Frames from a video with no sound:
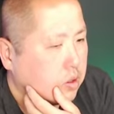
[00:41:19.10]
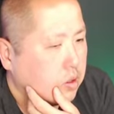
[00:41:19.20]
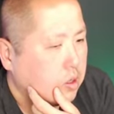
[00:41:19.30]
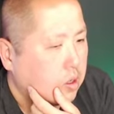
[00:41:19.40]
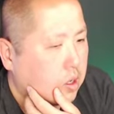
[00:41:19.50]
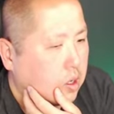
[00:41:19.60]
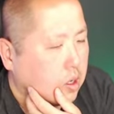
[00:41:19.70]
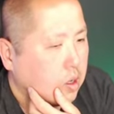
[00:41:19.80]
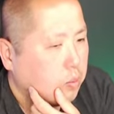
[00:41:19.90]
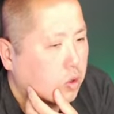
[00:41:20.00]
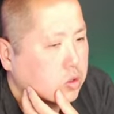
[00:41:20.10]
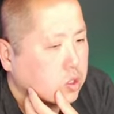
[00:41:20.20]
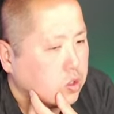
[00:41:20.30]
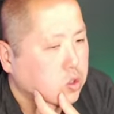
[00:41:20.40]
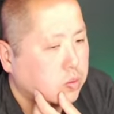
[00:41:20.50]
Mostly
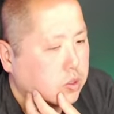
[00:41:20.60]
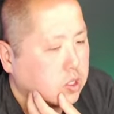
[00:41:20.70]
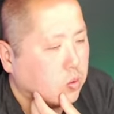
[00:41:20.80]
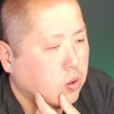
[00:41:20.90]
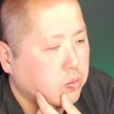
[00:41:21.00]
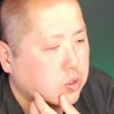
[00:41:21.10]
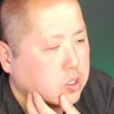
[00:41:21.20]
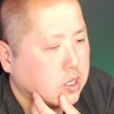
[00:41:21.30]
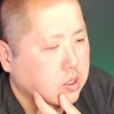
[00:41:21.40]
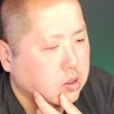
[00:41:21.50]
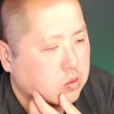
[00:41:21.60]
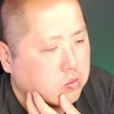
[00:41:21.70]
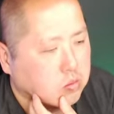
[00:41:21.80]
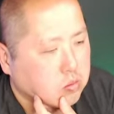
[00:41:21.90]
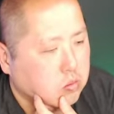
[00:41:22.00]
2%, 1%.
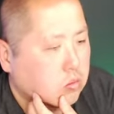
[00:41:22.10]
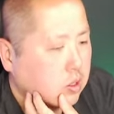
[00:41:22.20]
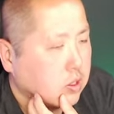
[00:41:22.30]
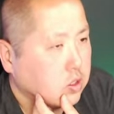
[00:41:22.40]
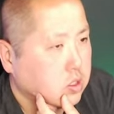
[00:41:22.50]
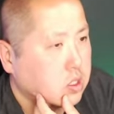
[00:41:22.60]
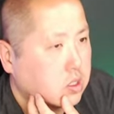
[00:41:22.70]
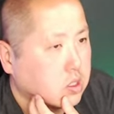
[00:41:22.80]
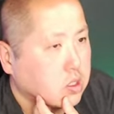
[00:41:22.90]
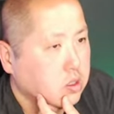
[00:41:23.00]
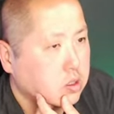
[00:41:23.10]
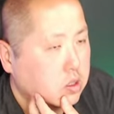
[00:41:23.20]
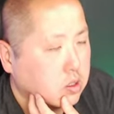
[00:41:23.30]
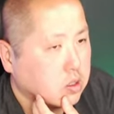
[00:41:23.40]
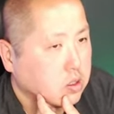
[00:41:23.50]
That looks decent.
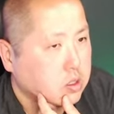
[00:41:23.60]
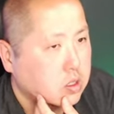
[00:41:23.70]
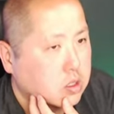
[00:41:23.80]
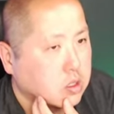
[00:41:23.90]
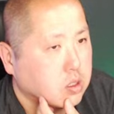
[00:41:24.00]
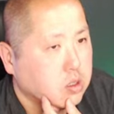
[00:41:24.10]
Looks decent.